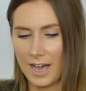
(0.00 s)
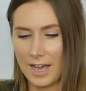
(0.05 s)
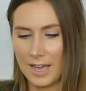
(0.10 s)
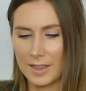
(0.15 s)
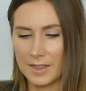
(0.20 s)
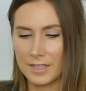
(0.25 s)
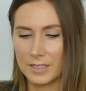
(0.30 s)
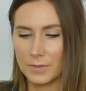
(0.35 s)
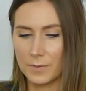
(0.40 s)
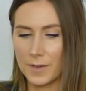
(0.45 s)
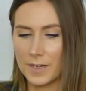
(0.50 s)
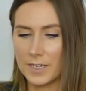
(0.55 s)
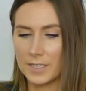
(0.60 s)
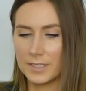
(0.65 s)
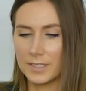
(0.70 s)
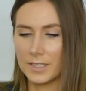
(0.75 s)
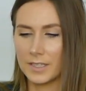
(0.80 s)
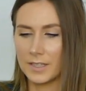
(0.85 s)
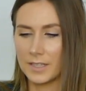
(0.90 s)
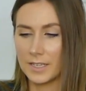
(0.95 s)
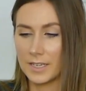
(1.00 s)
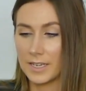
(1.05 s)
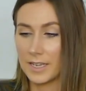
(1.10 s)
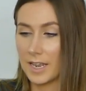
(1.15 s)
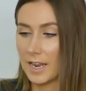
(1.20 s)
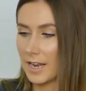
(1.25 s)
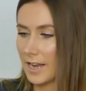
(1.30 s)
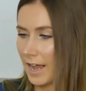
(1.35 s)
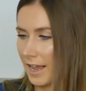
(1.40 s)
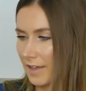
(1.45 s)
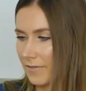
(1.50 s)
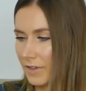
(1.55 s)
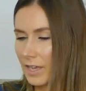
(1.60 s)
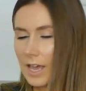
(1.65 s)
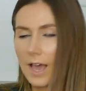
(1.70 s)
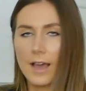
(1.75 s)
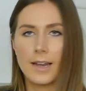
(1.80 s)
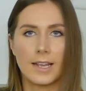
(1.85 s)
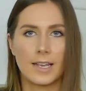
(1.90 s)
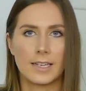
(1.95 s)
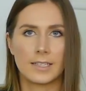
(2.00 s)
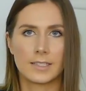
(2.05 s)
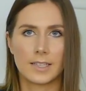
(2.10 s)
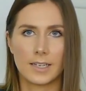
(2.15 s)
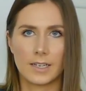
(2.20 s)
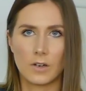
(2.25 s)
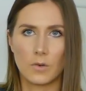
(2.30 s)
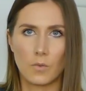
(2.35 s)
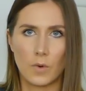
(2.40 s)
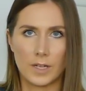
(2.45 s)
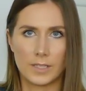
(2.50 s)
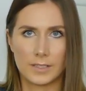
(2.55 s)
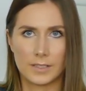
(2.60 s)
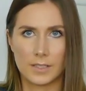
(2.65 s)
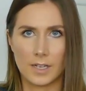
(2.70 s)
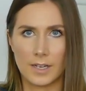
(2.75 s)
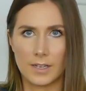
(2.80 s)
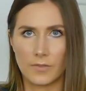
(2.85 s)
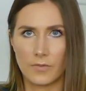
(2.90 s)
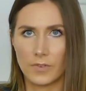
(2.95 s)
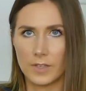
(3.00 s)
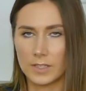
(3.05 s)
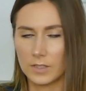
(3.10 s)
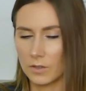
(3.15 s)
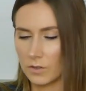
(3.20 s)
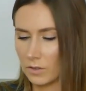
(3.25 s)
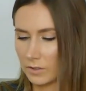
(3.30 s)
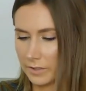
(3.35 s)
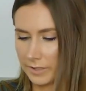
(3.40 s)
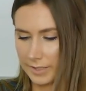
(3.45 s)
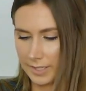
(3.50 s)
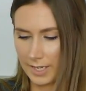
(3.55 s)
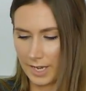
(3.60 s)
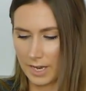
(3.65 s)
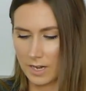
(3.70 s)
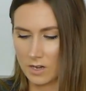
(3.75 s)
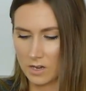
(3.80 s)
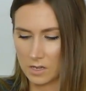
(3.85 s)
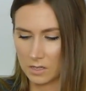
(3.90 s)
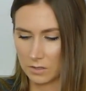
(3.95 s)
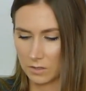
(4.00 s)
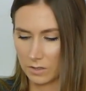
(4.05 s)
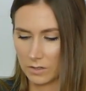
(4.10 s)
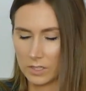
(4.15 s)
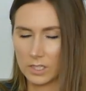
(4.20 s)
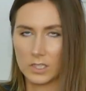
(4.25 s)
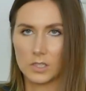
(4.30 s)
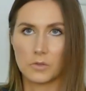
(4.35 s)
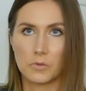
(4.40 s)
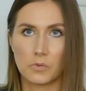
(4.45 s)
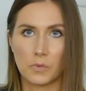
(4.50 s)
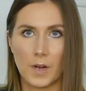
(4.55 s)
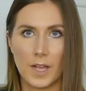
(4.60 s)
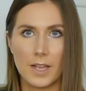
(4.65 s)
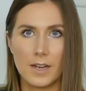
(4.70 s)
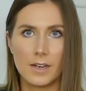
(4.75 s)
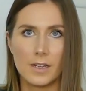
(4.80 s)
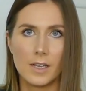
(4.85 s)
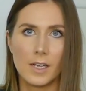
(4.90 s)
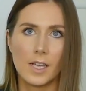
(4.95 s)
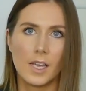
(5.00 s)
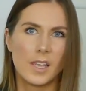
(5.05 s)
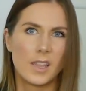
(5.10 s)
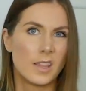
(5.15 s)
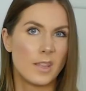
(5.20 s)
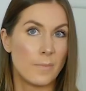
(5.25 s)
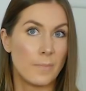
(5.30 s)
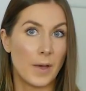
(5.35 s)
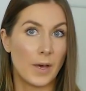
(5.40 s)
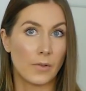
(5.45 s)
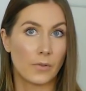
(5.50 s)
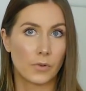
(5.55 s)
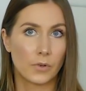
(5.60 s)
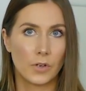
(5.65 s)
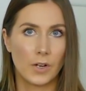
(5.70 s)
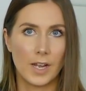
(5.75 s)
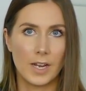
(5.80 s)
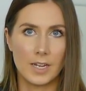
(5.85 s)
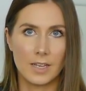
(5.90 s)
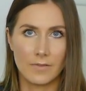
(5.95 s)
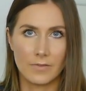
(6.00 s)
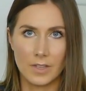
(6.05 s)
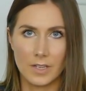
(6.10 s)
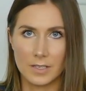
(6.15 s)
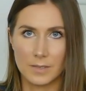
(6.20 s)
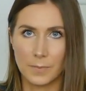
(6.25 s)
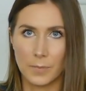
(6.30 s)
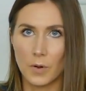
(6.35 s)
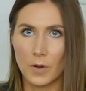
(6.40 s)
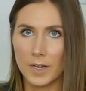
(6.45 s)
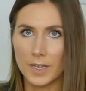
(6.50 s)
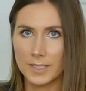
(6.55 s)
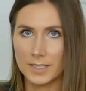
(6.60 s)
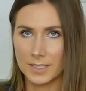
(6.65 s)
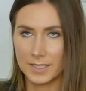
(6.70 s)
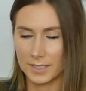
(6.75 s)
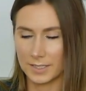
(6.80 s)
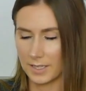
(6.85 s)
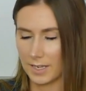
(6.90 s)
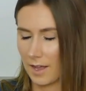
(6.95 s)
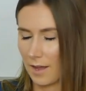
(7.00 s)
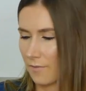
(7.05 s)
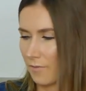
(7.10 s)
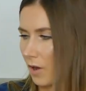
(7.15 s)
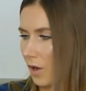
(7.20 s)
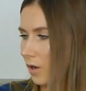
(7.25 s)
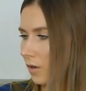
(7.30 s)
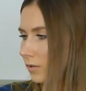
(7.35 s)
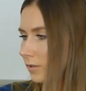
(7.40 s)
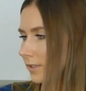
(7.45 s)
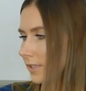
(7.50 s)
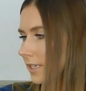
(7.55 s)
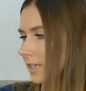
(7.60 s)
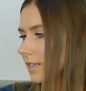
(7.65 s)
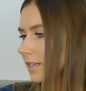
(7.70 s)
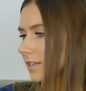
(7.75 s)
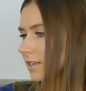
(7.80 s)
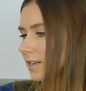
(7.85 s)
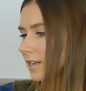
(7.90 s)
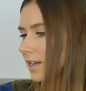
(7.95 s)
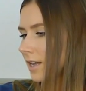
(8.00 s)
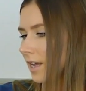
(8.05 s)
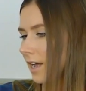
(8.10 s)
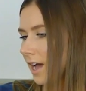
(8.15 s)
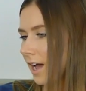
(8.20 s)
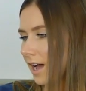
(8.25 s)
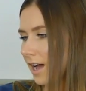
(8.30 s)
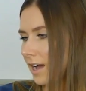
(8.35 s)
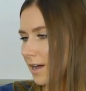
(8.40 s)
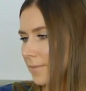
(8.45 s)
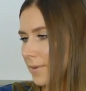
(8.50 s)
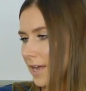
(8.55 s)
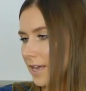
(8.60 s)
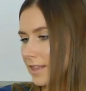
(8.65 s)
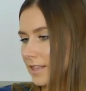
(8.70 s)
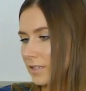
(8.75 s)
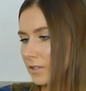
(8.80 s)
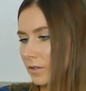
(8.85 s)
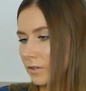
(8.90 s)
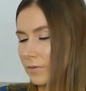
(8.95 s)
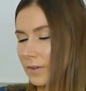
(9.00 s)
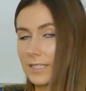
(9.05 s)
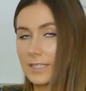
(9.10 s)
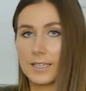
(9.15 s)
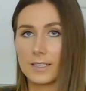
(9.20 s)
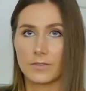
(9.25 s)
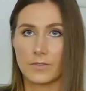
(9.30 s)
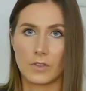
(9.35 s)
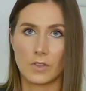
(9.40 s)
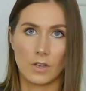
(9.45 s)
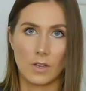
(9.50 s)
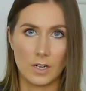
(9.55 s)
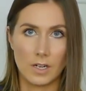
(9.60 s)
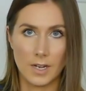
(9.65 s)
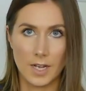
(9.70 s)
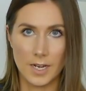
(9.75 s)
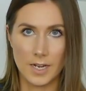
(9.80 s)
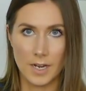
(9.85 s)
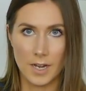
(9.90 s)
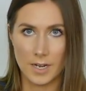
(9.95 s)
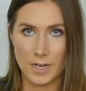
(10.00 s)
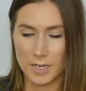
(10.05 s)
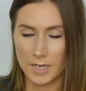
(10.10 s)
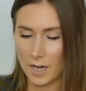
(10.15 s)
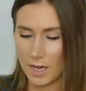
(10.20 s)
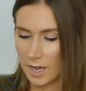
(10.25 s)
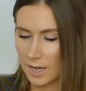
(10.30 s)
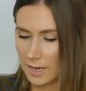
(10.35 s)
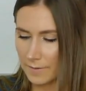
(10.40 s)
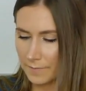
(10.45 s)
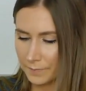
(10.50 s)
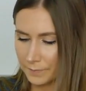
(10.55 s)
This one is in the navy and it is like a one size fits all because again, you can sort of just thread the belt through any of these points. It doesn't have holes in it. And this one retails for $39.99.